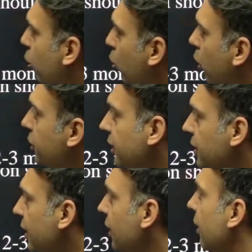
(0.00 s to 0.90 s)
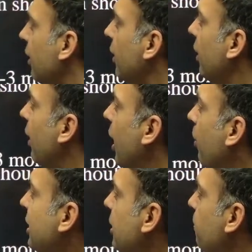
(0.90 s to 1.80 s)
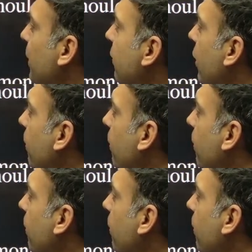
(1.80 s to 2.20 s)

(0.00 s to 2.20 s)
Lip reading: a few questions. How much is PG